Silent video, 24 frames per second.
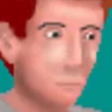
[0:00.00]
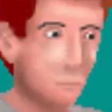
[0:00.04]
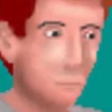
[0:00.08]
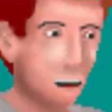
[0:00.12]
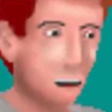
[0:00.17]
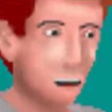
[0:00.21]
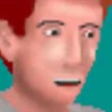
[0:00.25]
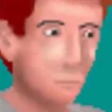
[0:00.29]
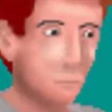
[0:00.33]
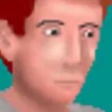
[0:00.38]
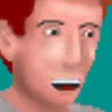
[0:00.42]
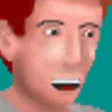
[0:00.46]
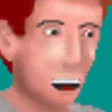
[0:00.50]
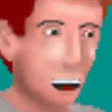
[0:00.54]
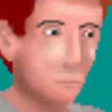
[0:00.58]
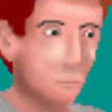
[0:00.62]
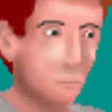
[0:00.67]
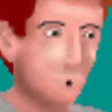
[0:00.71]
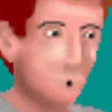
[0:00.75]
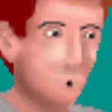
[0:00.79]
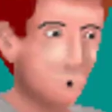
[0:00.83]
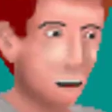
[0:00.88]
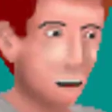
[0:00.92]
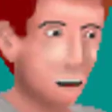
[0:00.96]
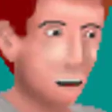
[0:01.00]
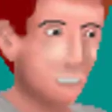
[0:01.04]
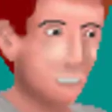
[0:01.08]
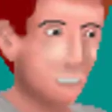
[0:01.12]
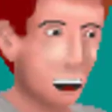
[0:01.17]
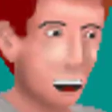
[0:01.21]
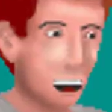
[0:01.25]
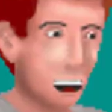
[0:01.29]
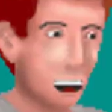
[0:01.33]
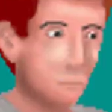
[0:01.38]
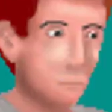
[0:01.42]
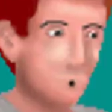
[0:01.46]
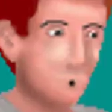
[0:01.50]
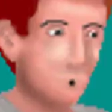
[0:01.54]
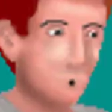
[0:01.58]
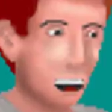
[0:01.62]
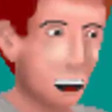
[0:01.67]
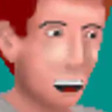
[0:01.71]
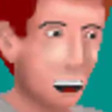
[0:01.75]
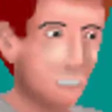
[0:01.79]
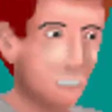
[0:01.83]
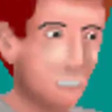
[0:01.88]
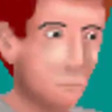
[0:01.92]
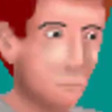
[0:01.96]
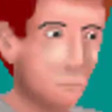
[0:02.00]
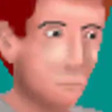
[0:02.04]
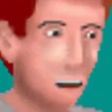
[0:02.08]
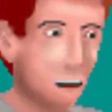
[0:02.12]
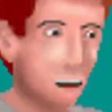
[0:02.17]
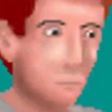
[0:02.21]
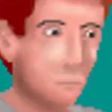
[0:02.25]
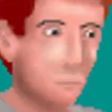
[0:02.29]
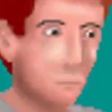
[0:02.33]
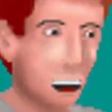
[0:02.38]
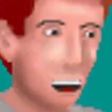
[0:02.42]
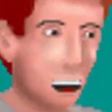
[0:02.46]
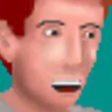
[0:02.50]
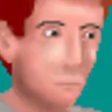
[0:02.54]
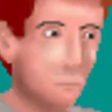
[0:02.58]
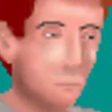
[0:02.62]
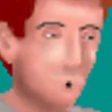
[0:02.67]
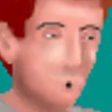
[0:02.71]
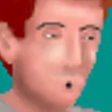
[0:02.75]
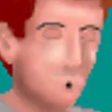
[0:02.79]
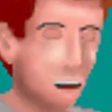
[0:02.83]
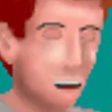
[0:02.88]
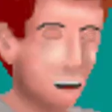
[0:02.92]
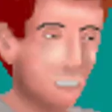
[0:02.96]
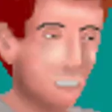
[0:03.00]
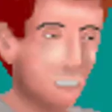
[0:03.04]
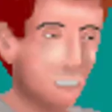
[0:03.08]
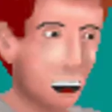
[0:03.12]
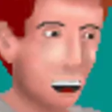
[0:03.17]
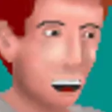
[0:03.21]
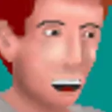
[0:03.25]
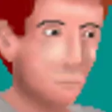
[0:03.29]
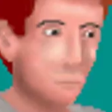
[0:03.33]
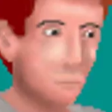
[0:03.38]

enough. I'm supposed to go on some TV show tomorrow.